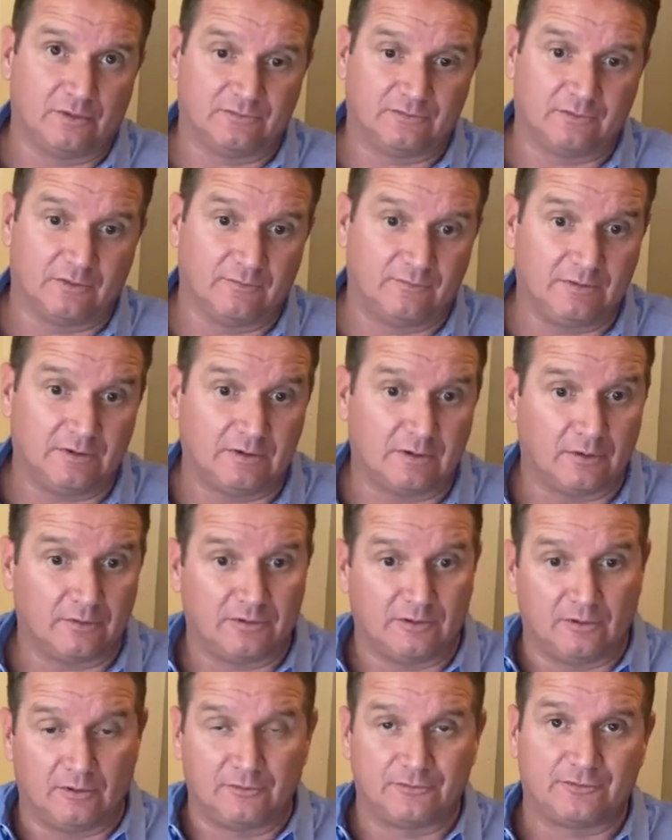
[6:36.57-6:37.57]
So if you go the
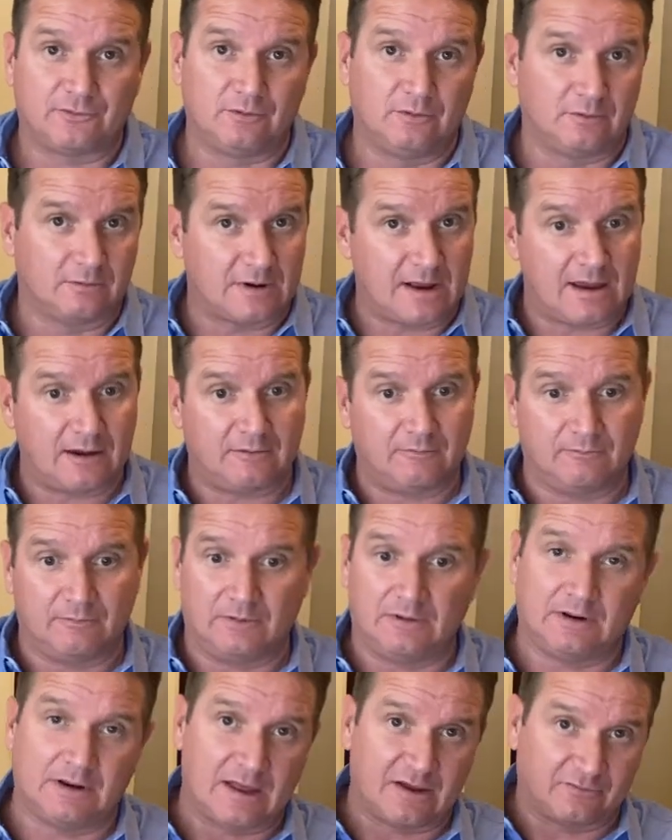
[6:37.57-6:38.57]
old school route
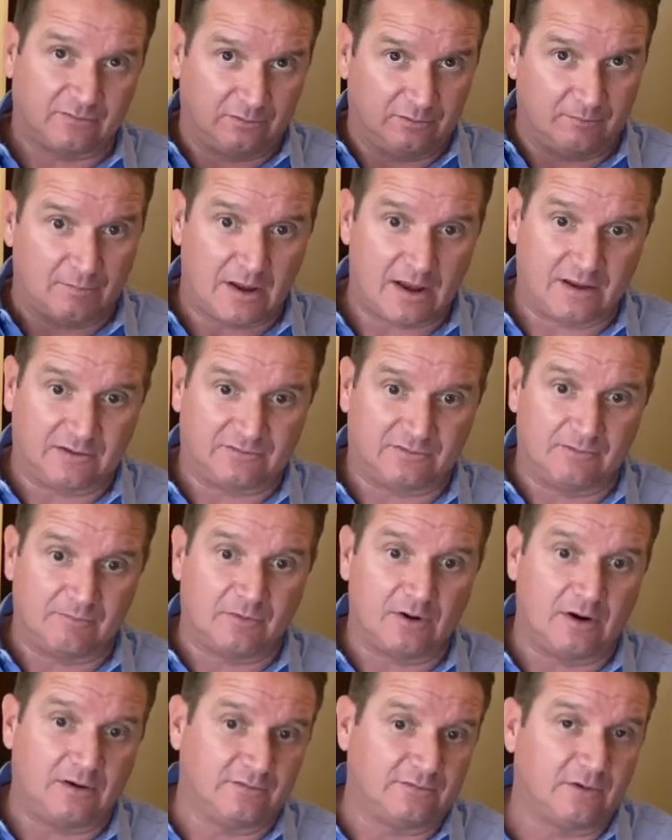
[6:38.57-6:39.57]
and actually buy a SIM
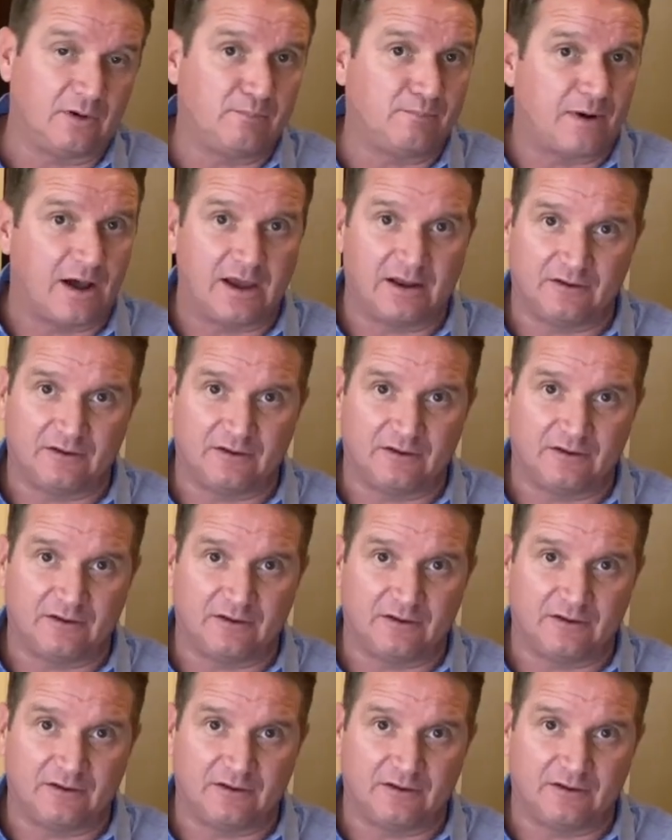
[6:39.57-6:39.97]
card, don't buy